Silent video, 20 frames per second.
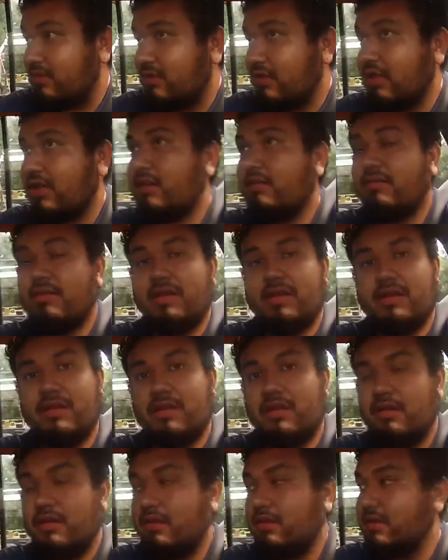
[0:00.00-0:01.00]
truck,
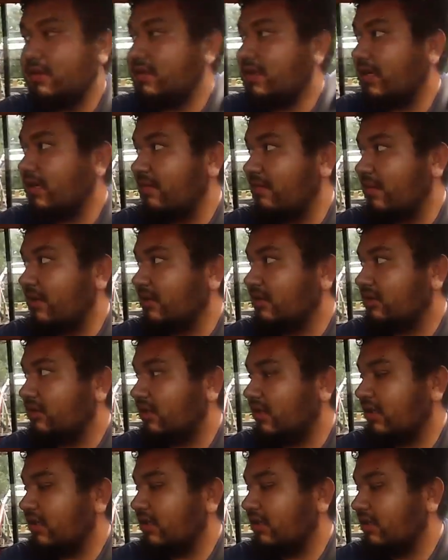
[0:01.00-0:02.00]
side of my
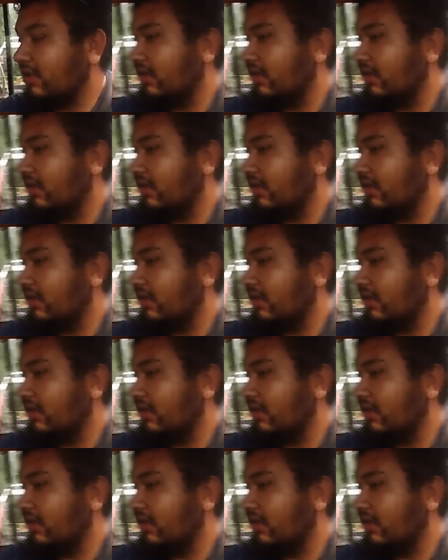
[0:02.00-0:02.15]
truck.